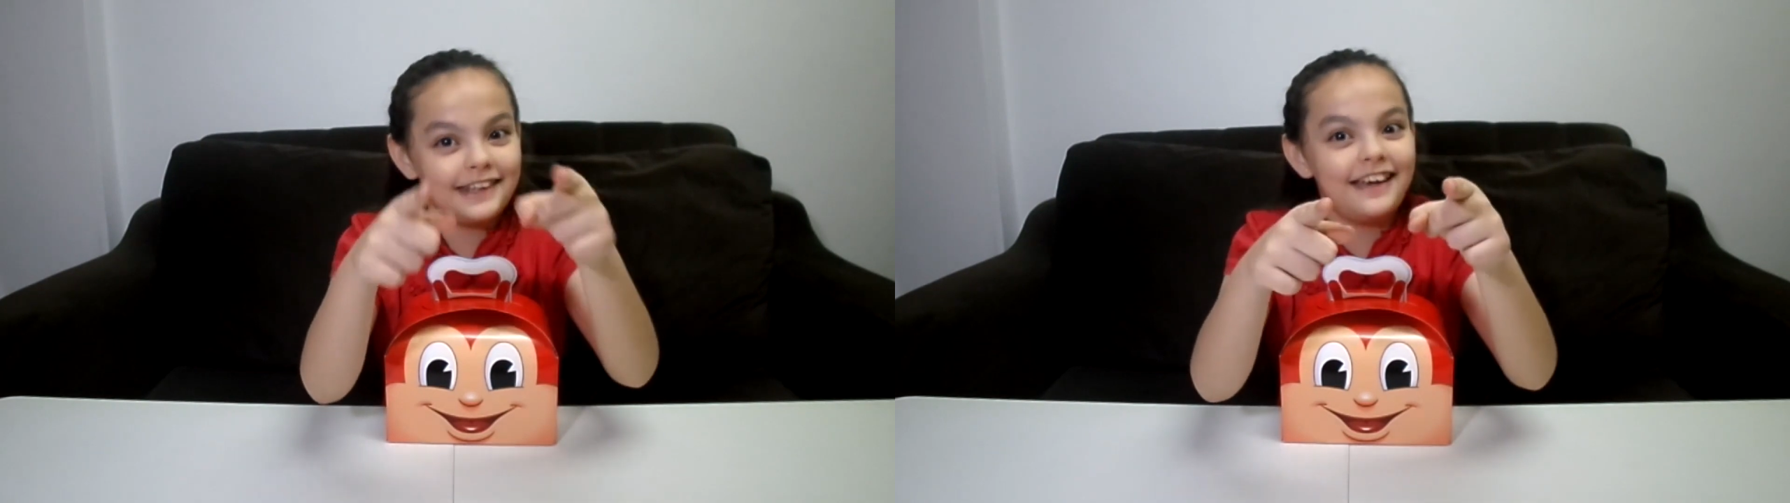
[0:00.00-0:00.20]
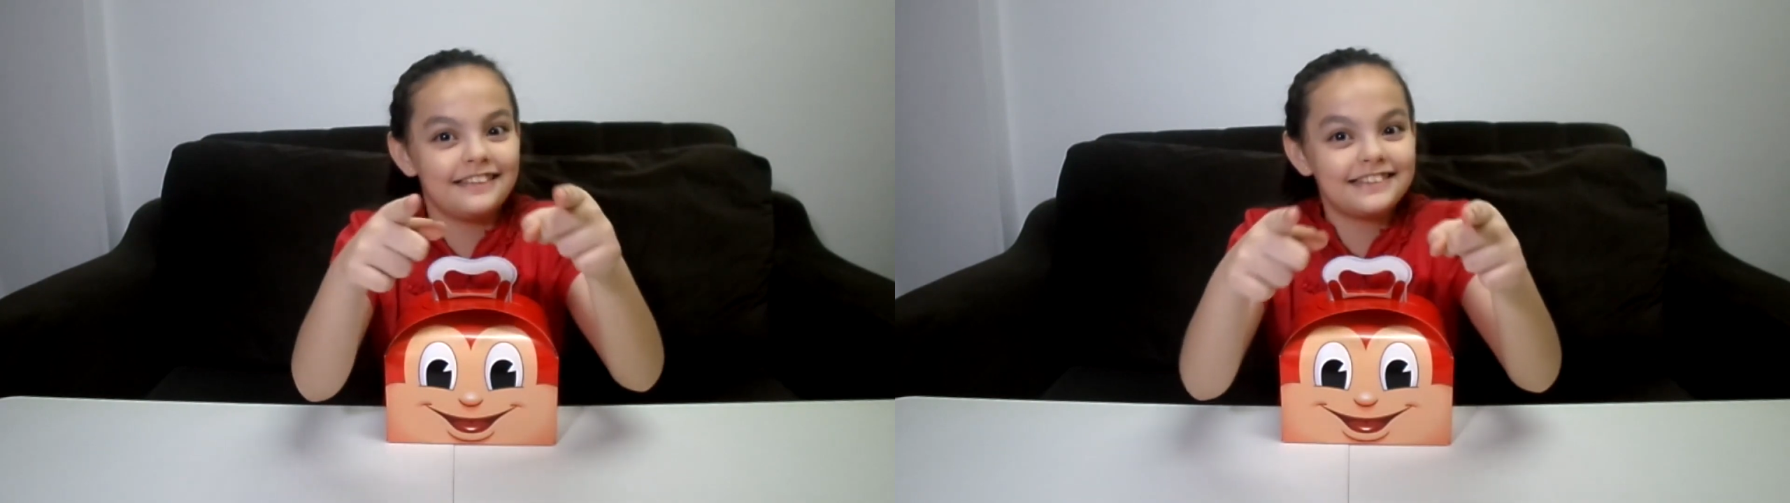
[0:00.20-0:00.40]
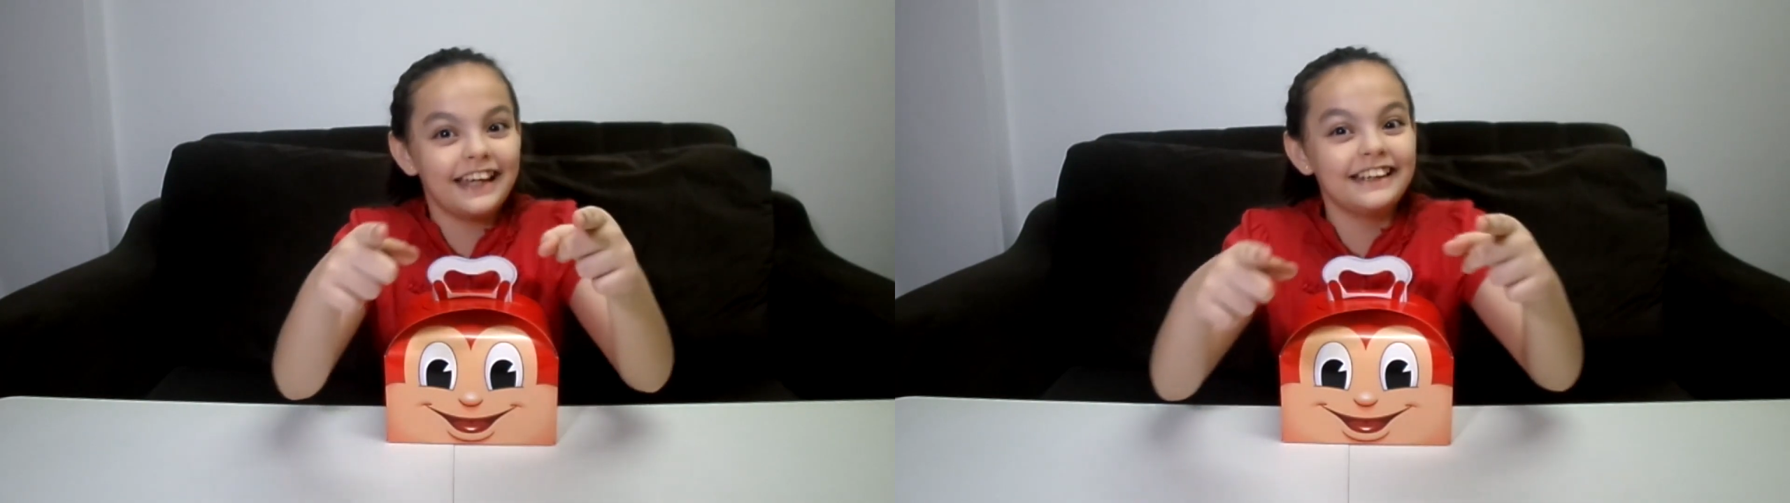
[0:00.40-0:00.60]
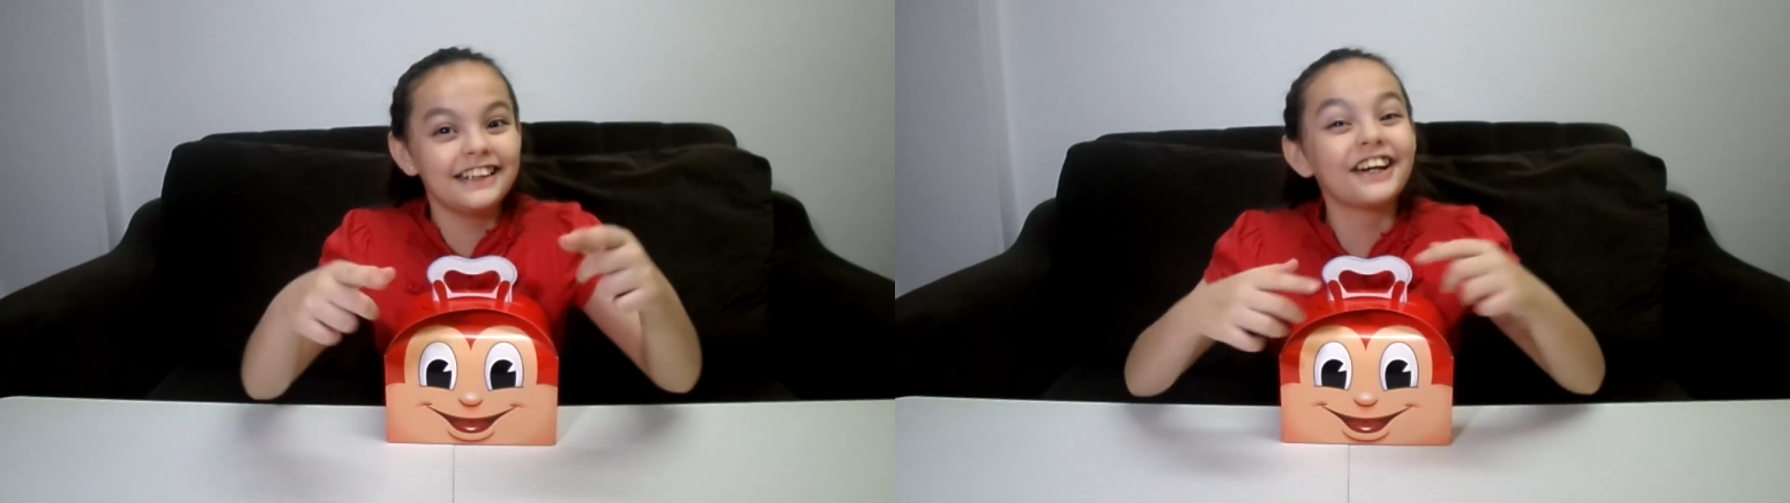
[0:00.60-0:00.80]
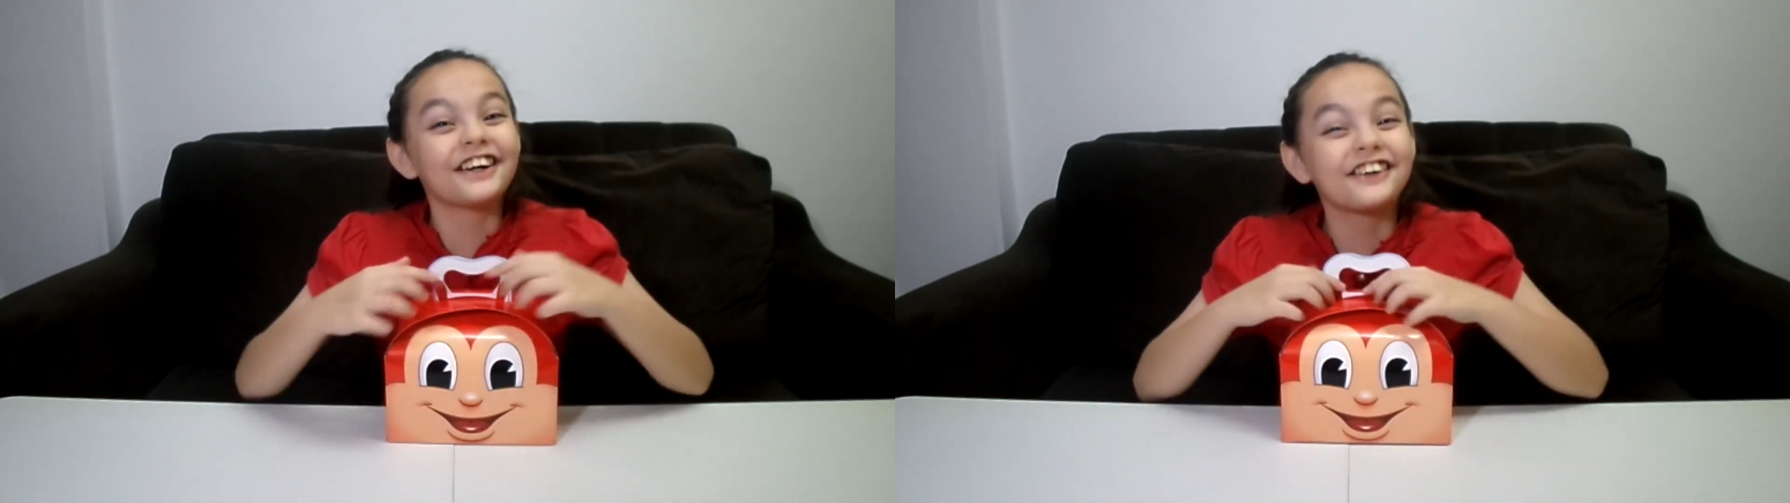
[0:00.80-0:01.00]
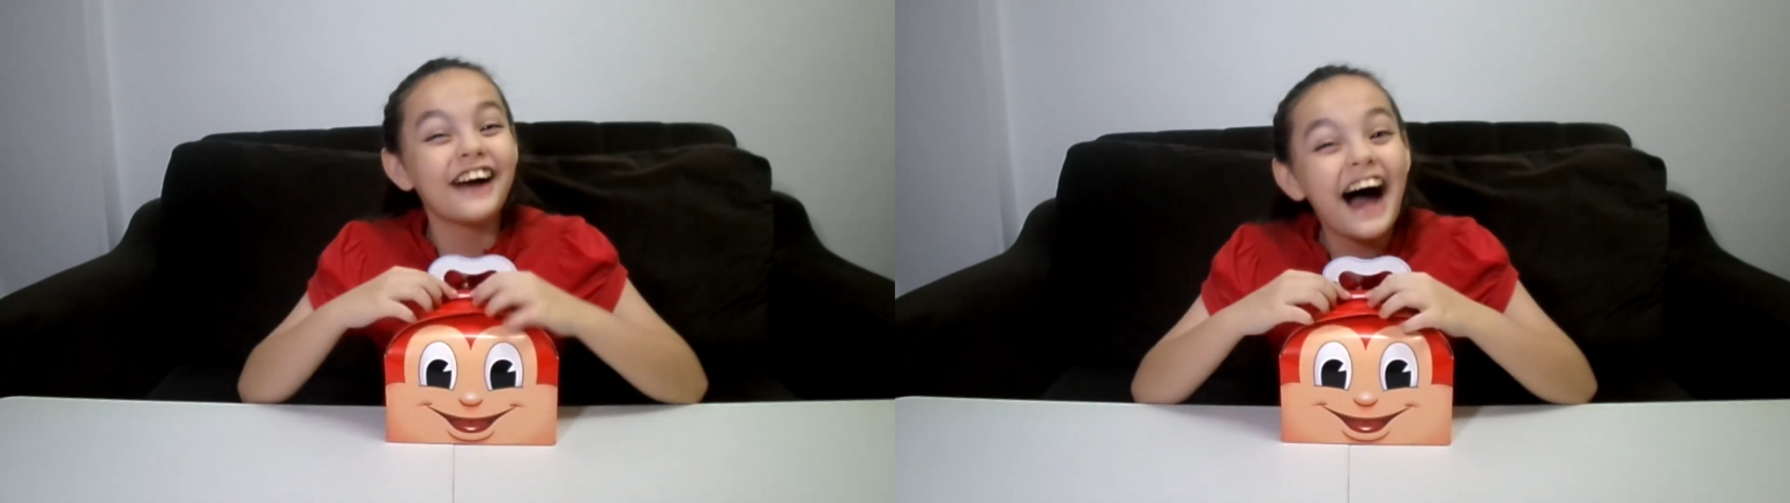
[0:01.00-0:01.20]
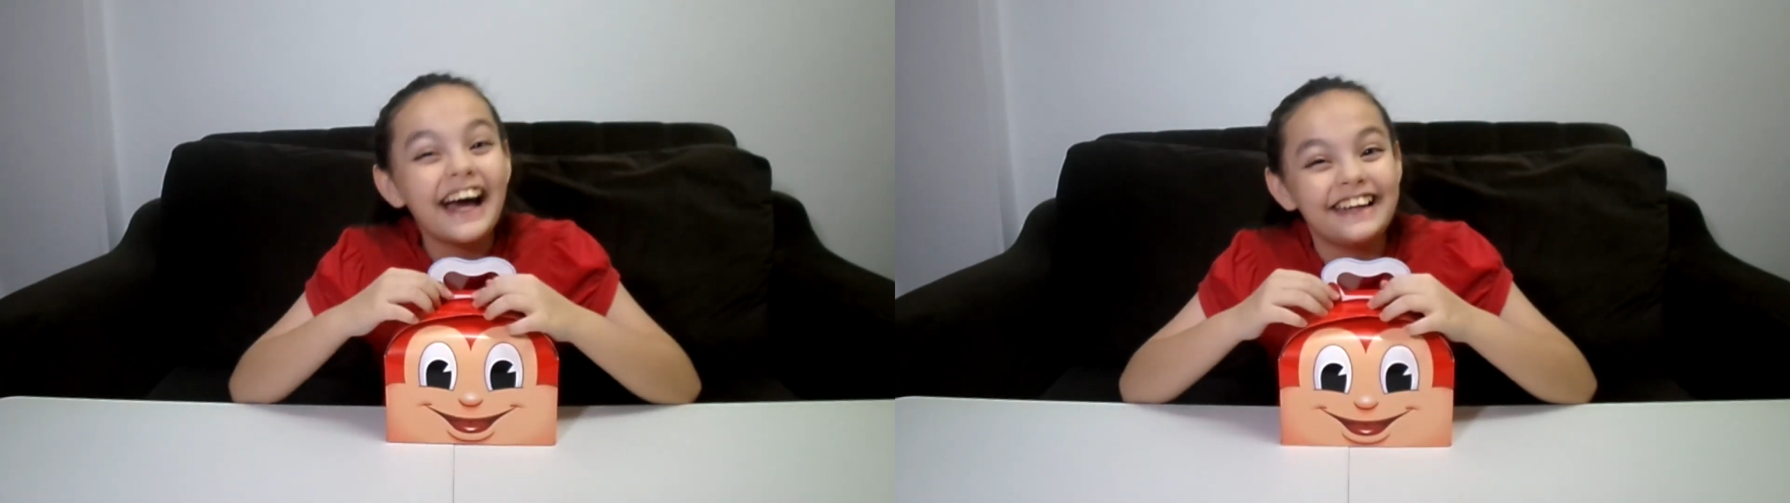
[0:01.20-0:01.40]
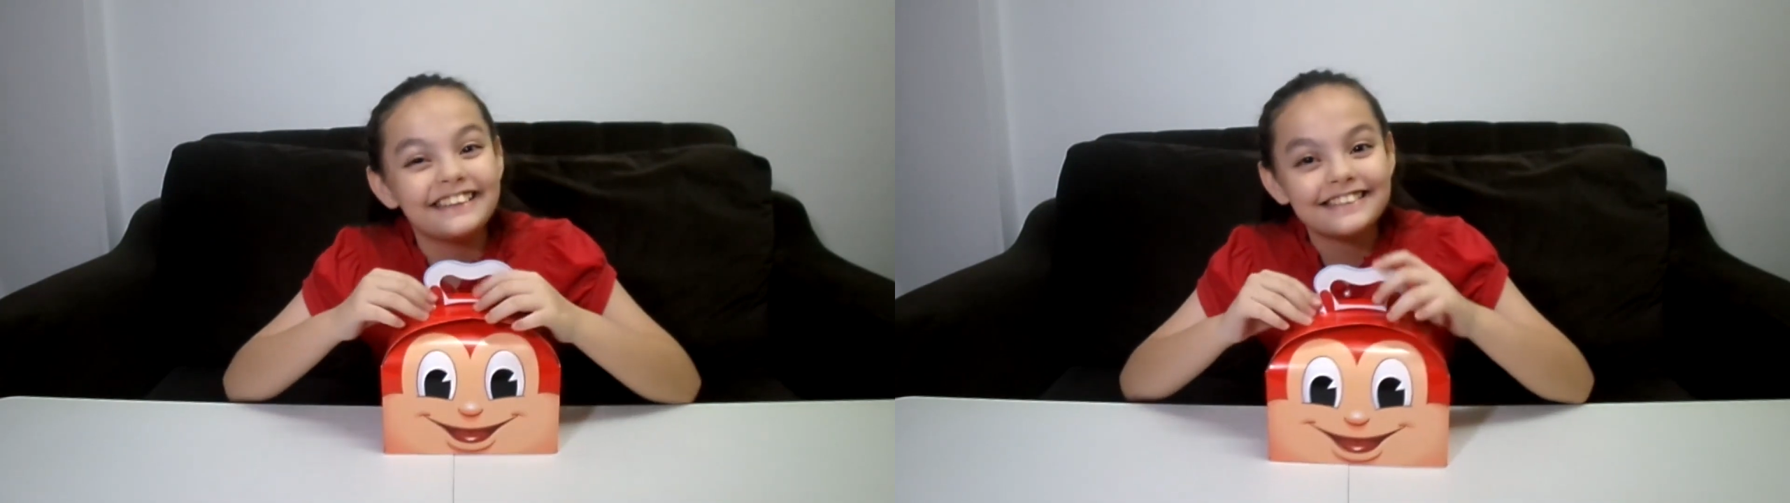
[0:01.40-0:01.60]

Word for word: guess, and you're right.